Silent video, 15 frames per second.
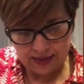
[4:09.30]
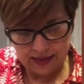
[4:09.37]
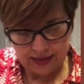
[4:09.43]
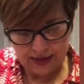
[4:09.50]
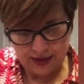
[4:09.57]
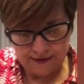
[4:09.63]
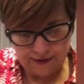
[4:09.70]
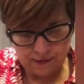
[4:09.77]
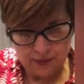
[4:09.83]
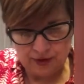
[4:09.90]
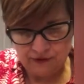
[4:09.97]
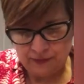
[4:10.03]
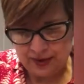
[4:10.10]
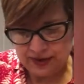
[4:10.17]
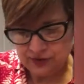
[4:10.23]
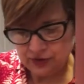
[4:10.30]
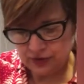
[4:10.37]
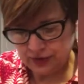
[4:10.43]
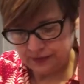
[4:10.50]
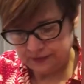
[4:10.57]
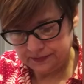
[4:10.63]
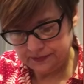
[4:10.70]
the puff pastry.
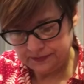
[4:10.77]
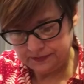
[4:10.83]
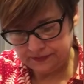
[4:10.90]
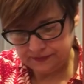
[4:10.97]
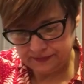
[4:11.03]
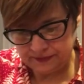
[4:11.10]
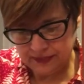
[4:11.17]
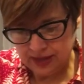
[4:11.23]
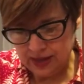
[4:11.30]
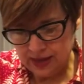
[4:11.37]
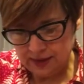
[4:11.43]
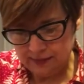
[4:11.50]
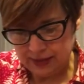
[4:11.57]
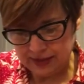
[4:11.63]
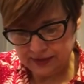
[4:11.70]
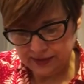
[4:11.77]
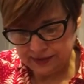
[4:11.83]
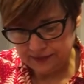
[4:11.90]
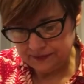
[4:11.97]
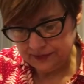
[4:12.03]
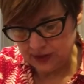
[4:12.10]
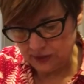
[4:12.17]
But
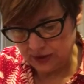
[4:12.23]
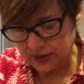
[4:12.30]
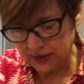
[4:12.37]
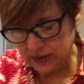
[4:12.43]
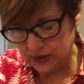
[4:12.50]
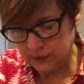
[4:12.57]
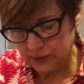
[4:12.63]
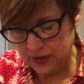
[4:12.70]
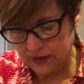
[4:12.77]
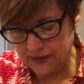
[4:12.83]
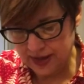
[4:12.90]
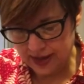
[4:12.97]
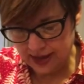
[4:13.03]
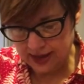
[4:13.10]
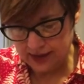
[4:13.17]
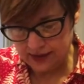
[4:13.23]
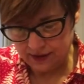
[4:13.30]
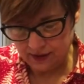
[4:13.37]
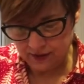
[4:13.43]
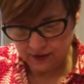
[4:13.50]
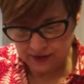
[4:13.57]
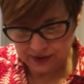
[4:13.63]
you want to spread that
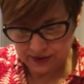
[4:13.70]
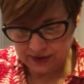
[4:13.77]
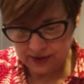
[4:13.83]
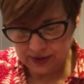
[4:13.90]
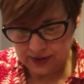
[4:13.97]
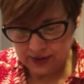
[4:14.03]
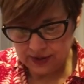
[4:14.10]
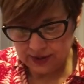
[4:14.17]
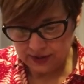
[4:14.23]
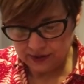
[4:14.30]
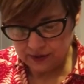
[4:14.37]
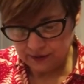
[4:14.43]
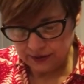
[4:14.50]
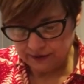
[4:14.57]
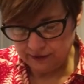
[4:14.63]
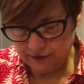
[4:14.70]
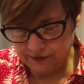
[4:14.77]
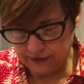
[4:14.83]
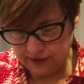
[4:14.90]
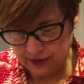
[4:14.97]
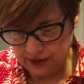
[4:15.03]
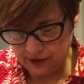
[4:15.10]
out. So whatever
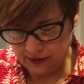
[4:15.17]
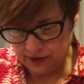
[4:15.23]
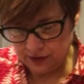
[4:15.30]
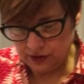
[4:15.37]
filling you're going to